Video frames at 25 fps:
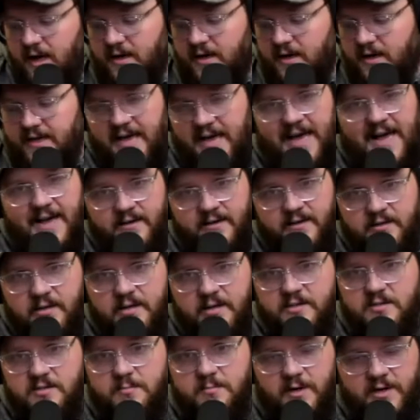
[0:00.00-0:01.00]
CAC,
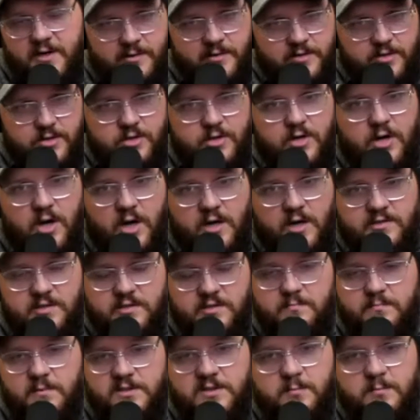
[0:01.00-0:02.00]
customer acquisition cost,
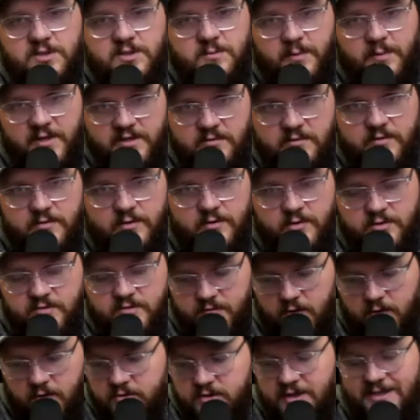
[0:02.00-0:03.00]
is much, much better for those
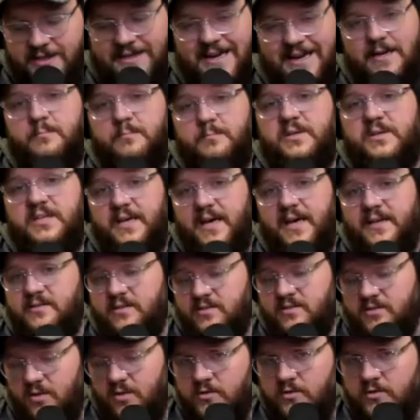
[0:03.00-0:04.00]
folks, and NPS
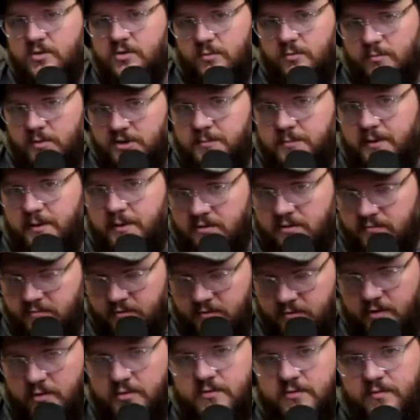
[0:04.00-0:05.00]
is also much better for
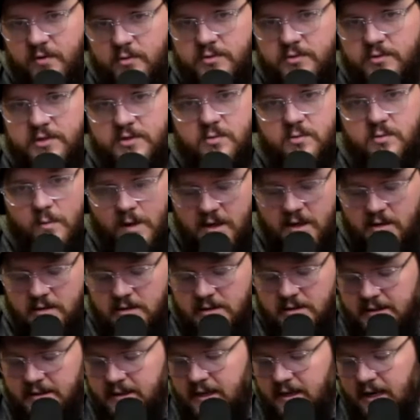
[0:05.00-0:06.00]
those folks as well.
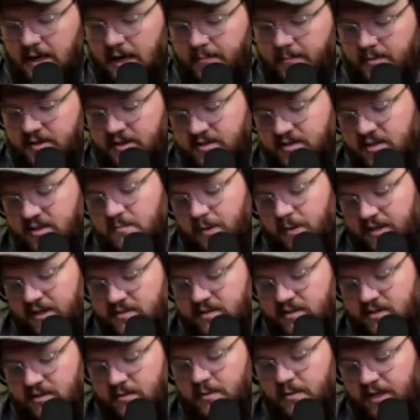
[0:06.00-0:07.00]
And this is
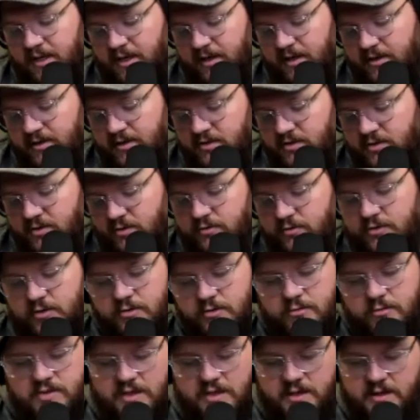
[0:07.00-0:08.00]
basically because you're
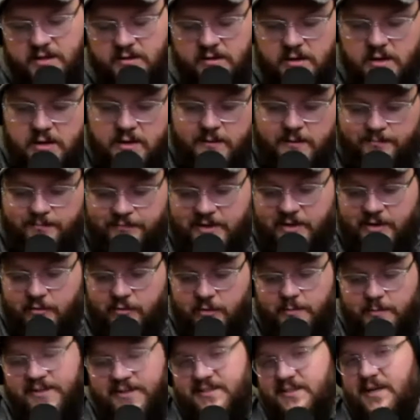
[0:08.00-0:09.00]
using the
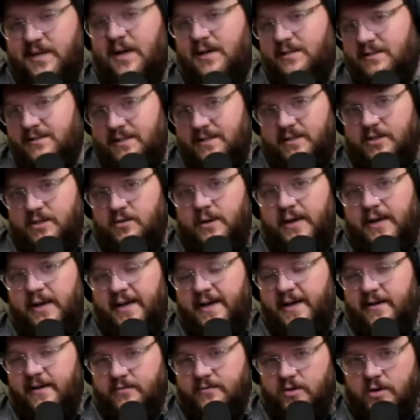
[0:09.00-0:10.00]
best content you
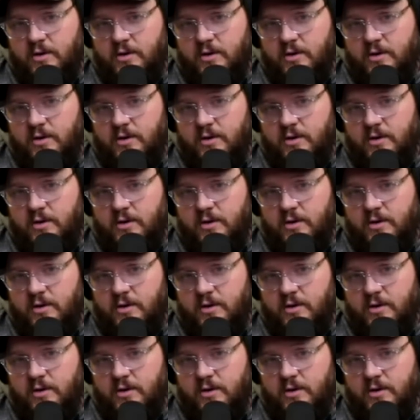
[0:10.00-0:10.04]
have, your